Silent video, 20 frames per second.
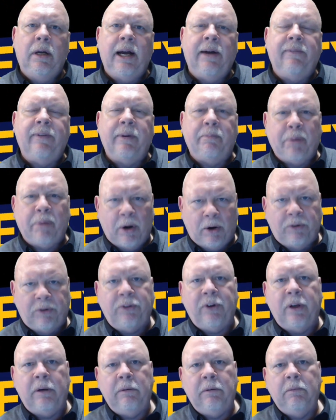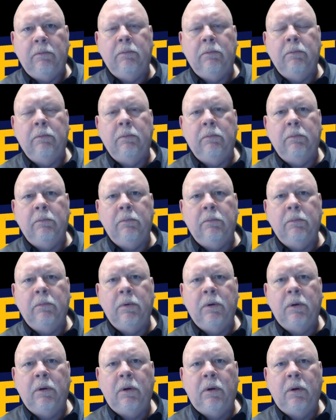of a person?
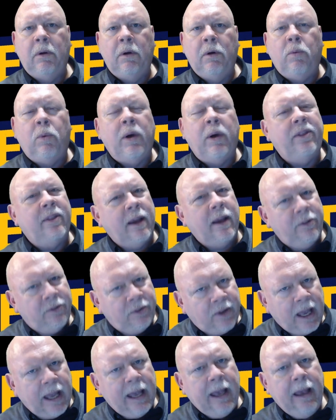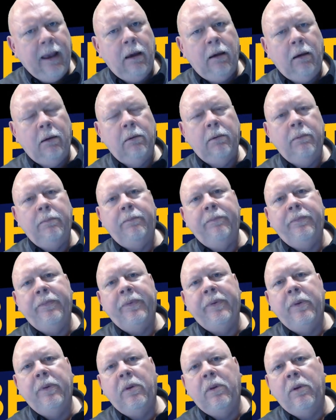What they say
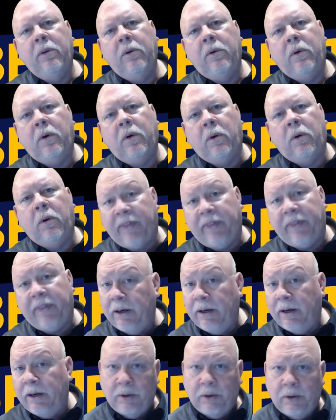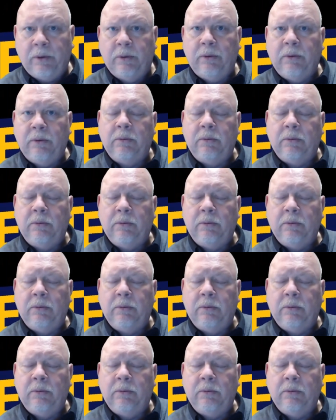or what they do?